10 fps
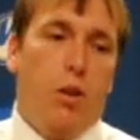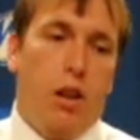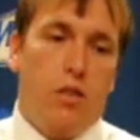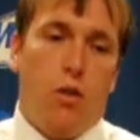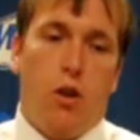
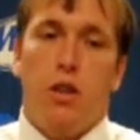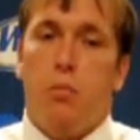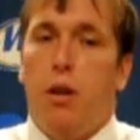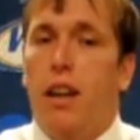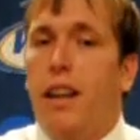As far as
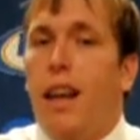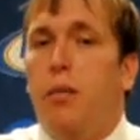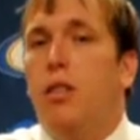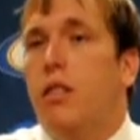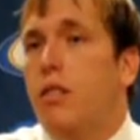the punting
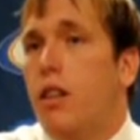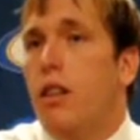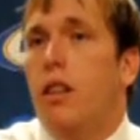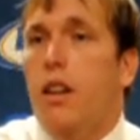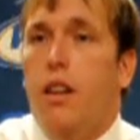game is
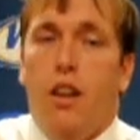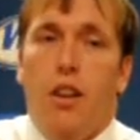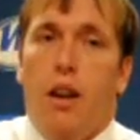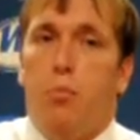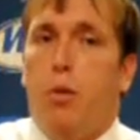concerned,
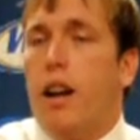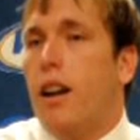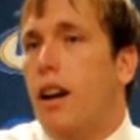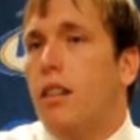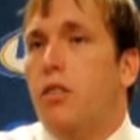you have Brad
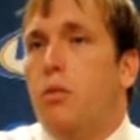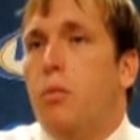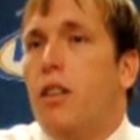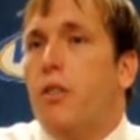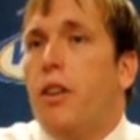Cox, who's
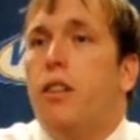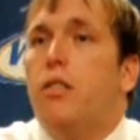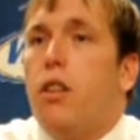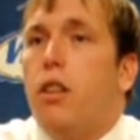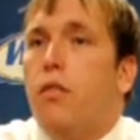been a 3-year
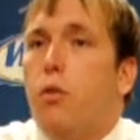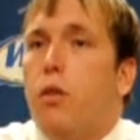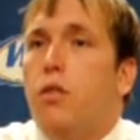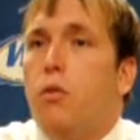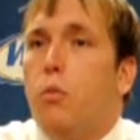starter
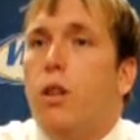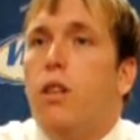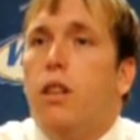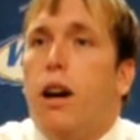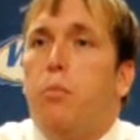for us and one
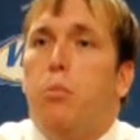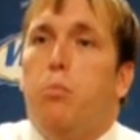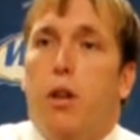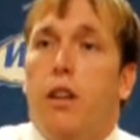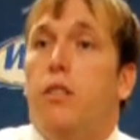of the top
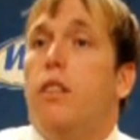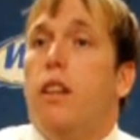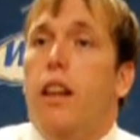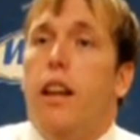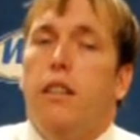punters in
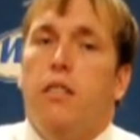the league.